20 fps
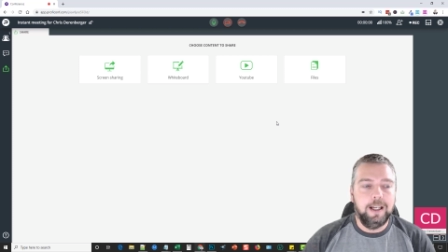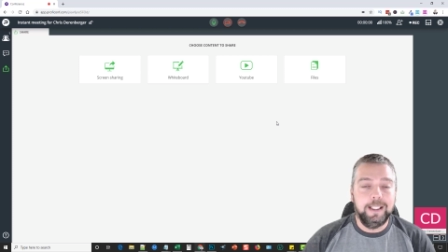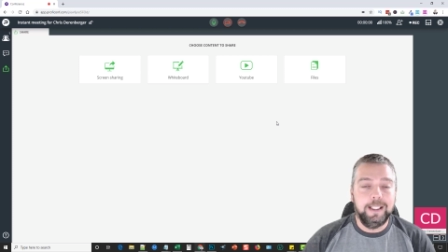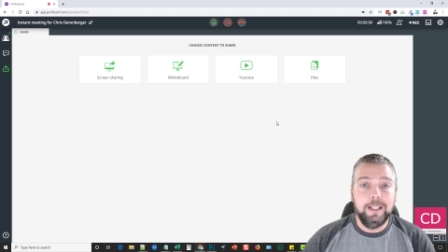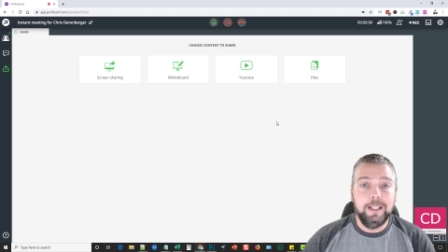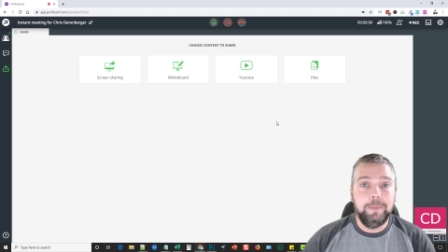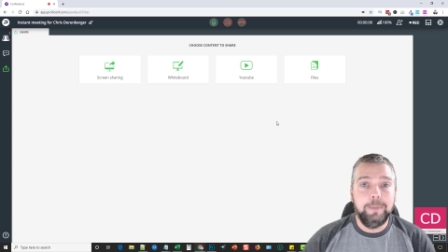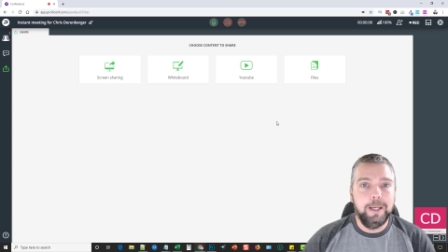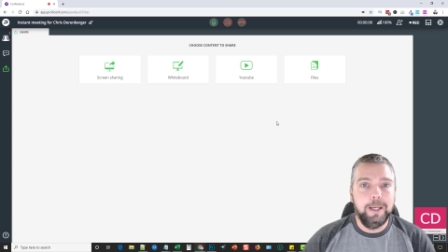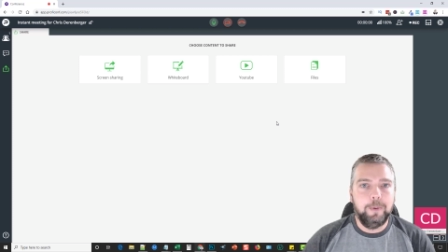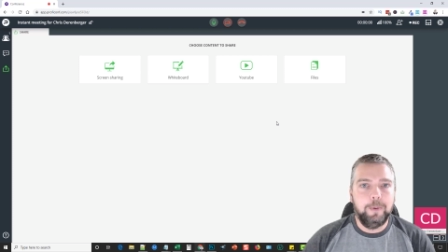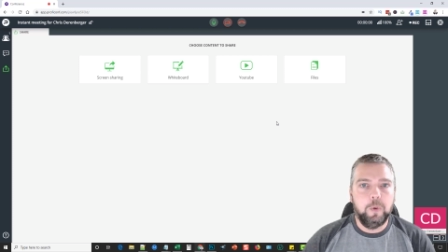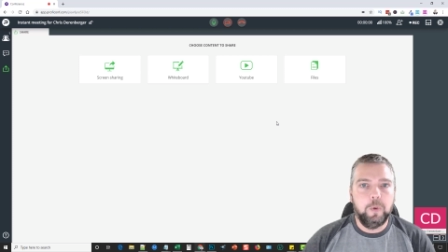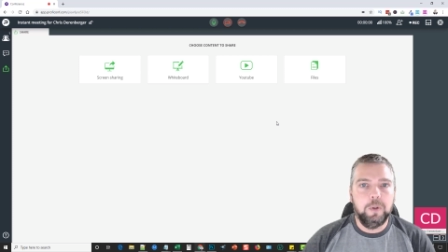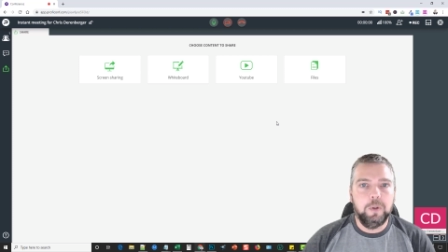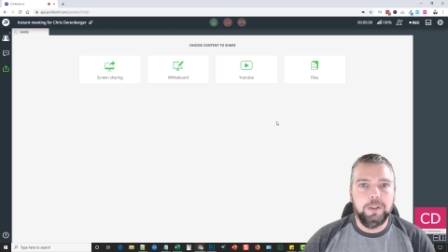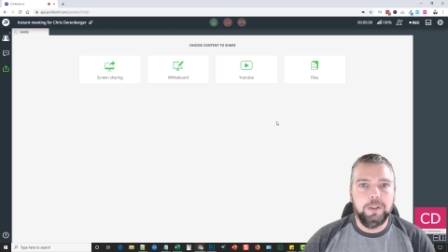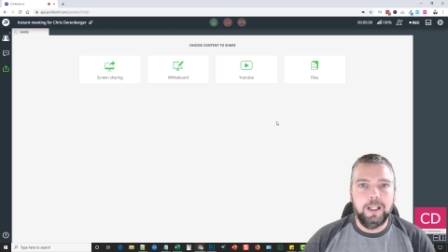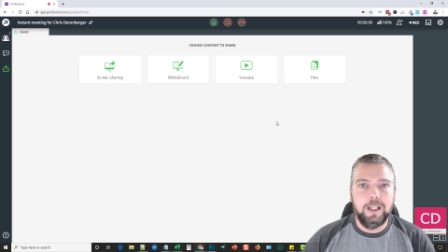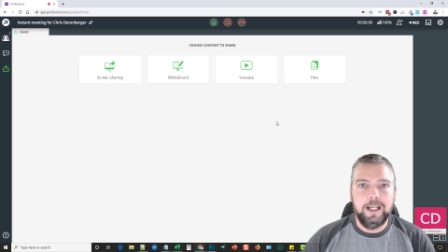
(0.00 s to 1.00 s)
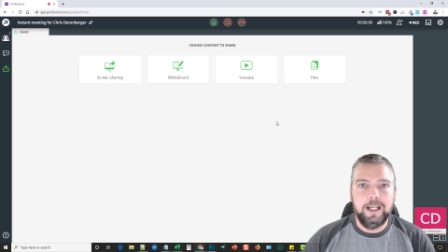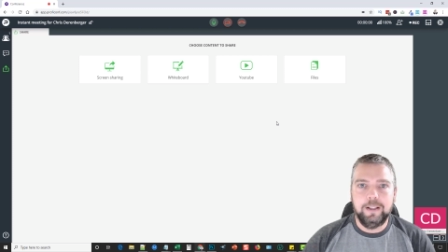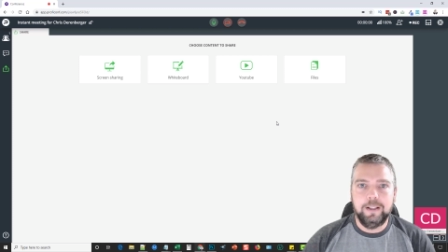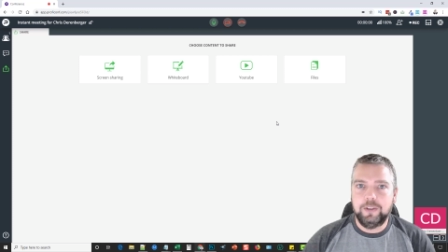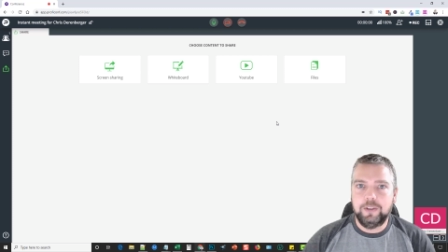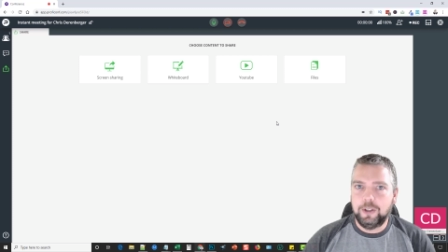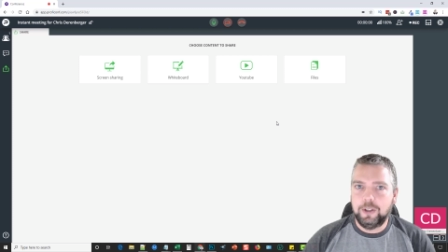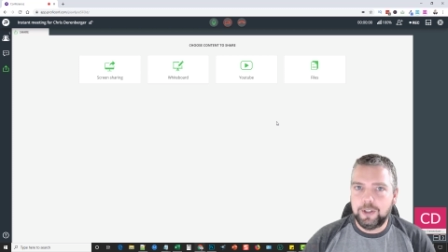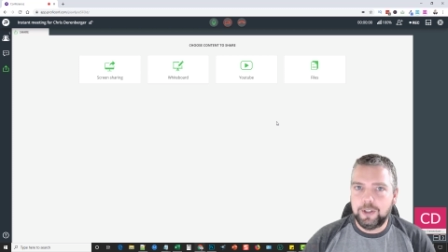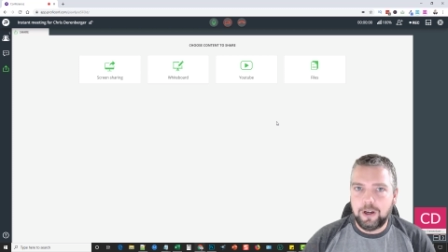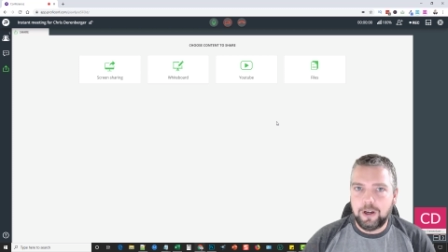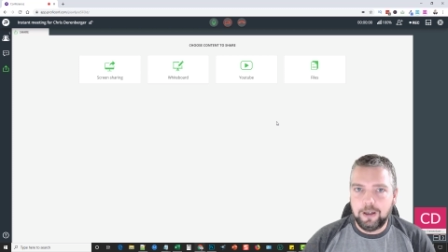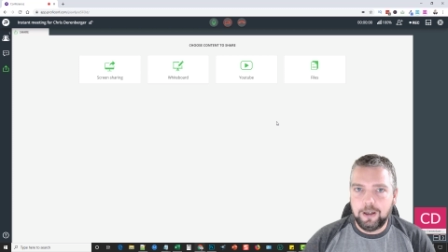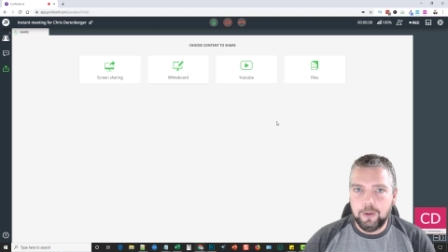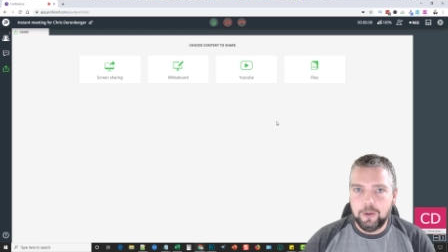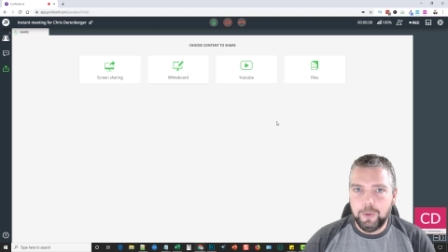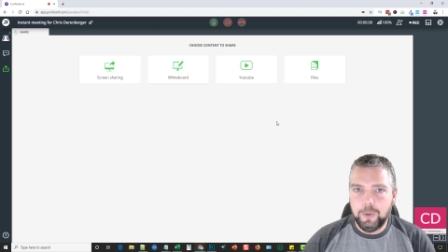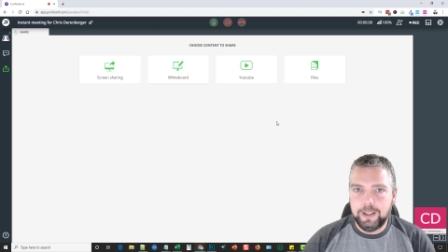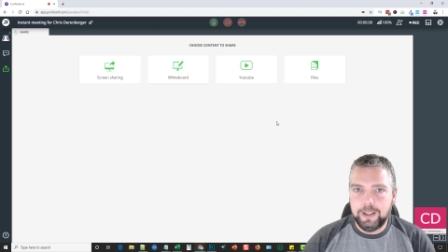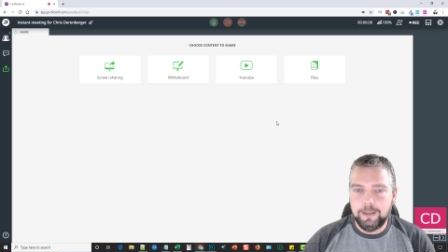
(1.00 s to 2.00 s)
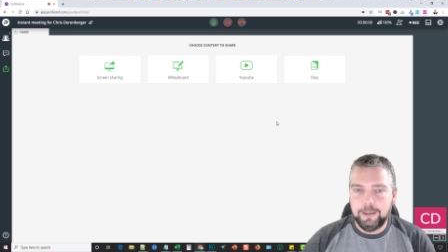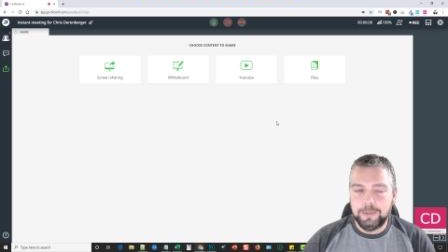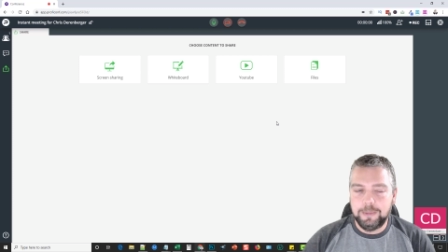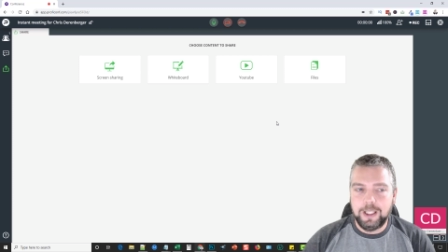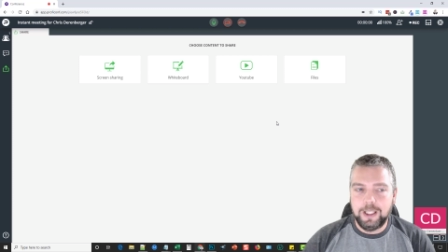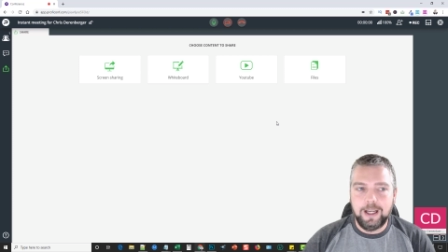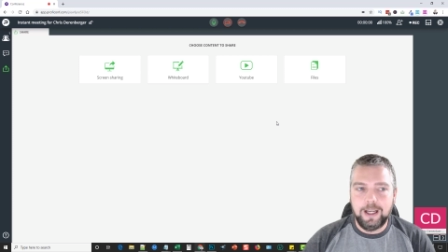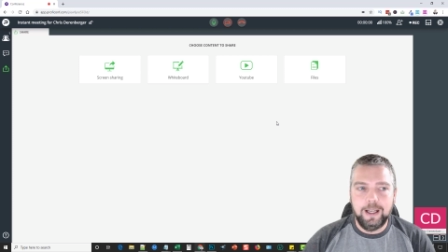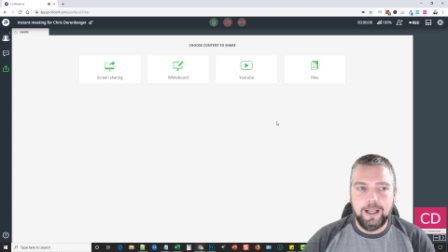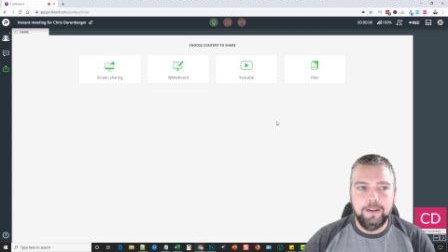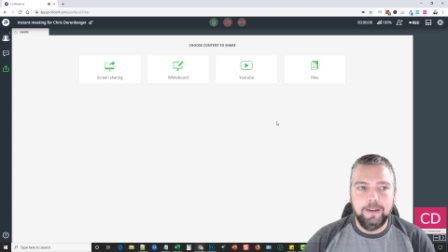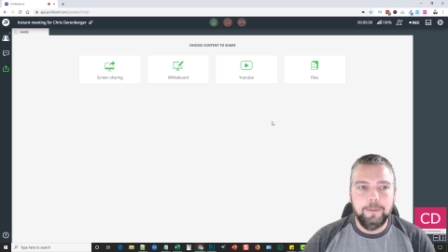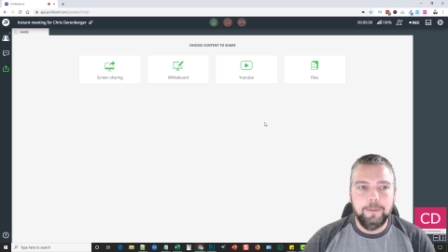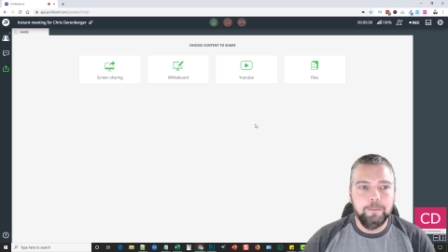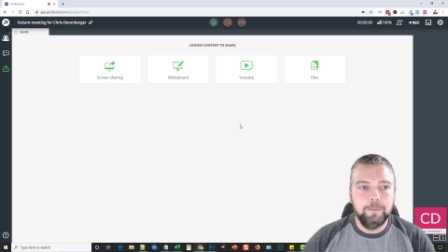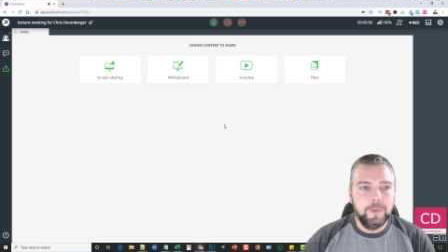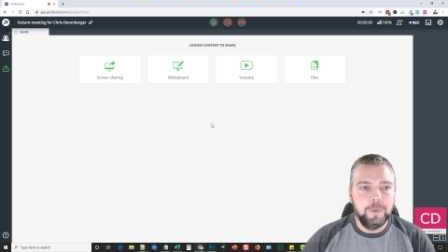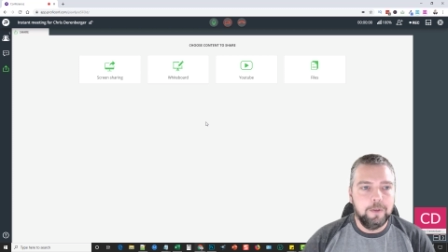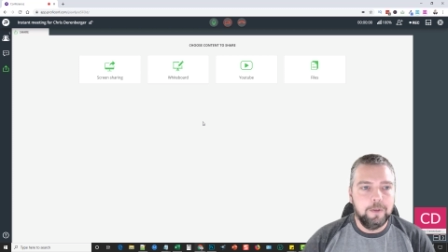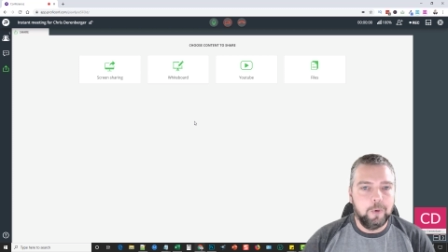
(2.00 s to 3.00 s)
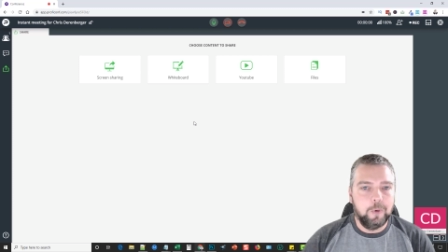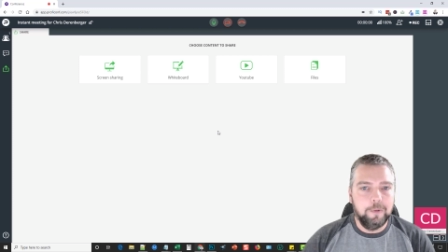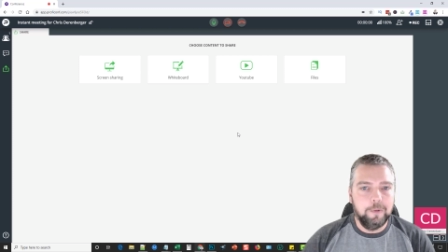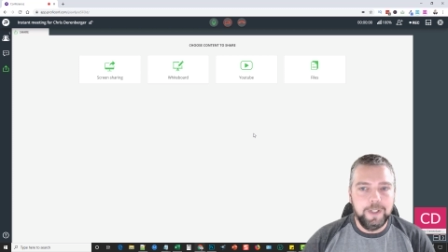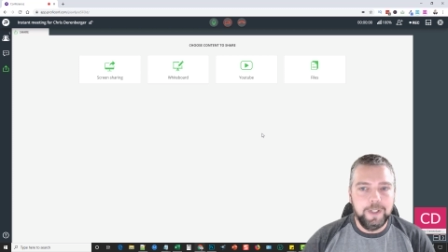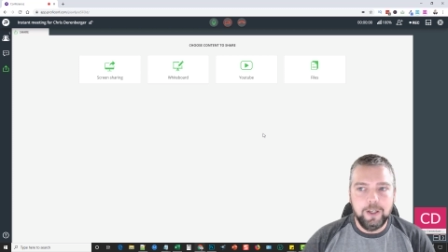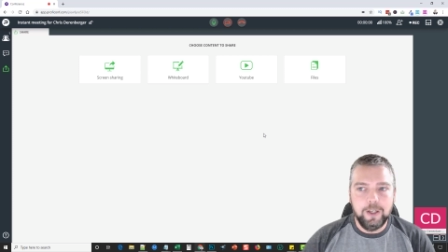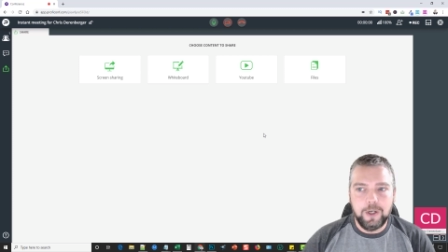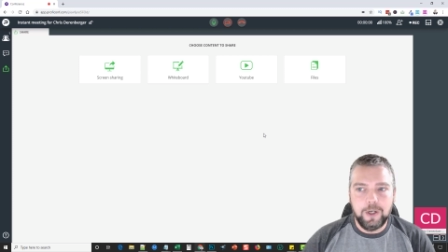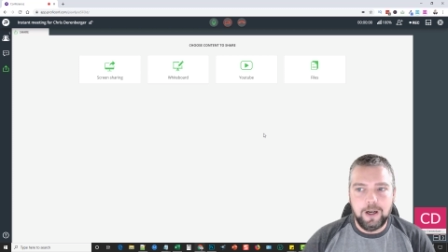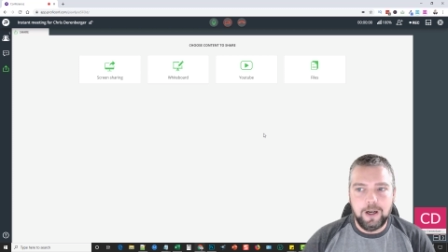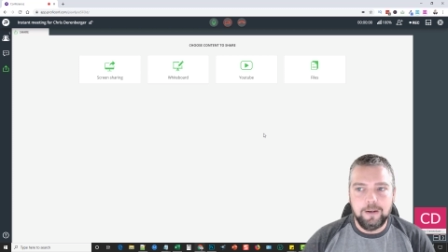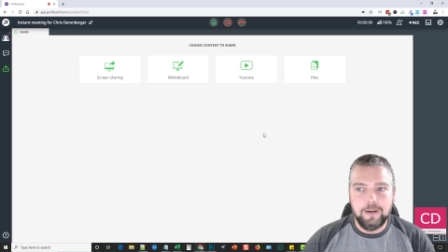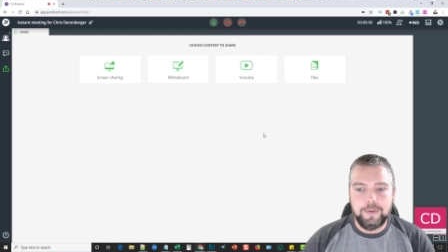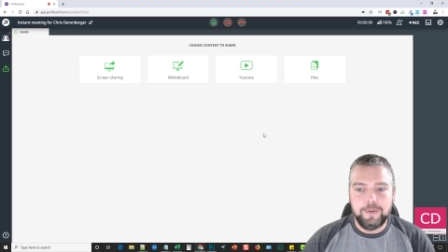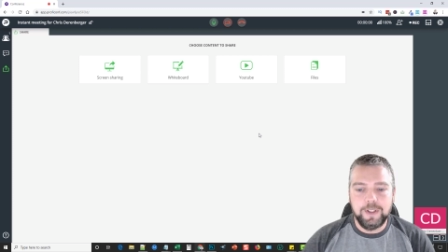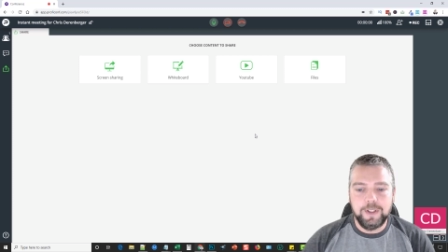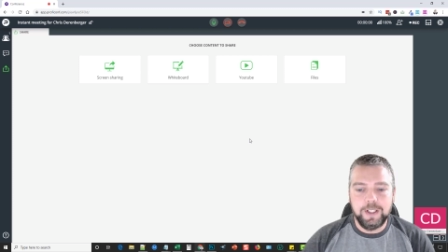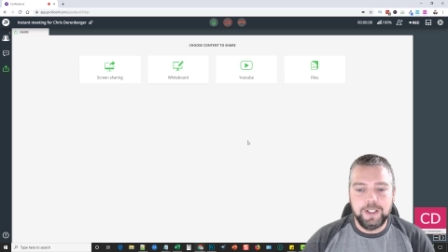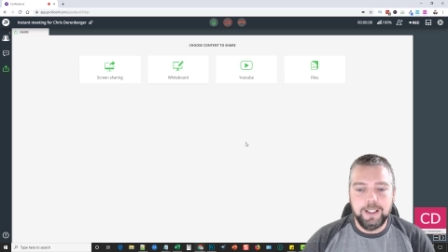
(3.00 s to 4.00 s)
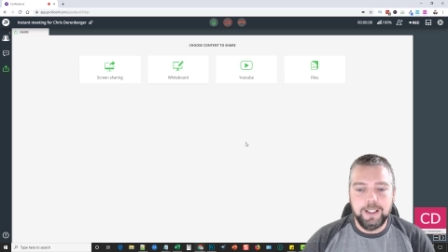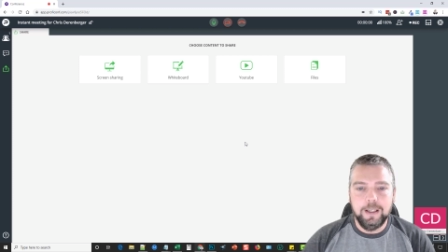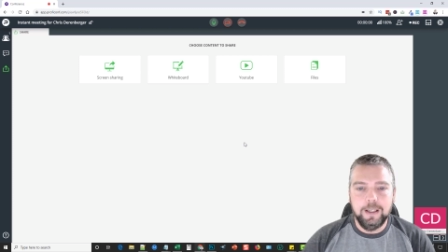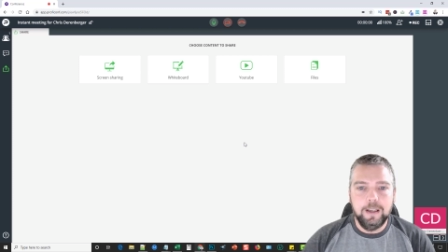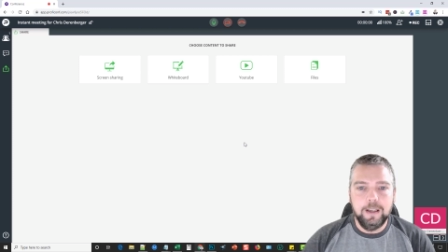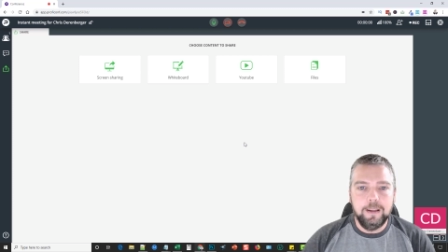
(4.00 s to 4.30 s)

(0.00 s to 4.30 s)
get people online to start talking with them live for video conferencing,